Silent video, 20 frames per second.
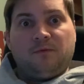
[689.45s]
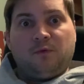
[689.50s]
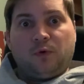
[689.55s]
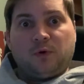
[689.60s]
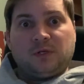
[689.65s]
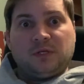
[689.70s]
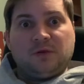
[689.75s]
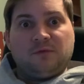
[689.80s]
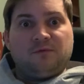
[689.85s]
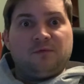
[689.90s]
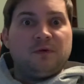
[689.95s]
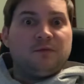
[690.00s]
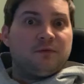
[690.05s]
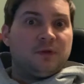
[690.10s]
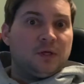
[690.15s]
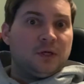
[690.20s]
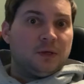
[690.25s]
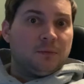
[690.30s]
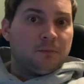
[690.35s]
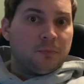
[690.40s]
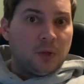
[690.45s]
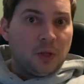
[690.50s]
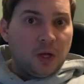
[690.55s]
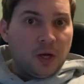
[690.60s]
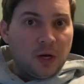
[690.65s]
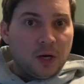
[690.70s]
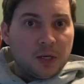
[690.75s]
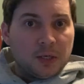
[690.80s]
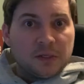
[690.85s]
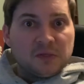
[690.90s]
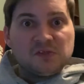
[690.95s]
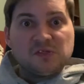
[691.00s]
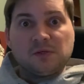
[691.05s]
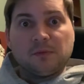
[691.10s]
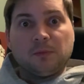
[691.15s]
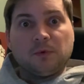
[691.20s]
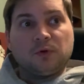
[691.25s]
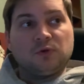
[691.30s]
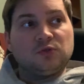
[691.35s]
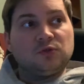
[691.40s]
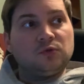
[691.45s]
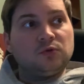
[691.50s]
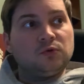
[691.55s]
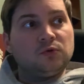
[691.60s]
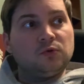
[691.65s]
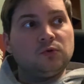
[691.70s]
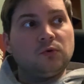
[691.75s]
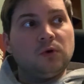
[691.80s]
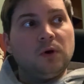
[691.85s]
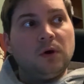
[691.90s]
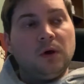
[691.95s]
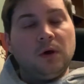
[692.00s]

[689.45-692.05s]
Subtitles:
1450 plug, similar to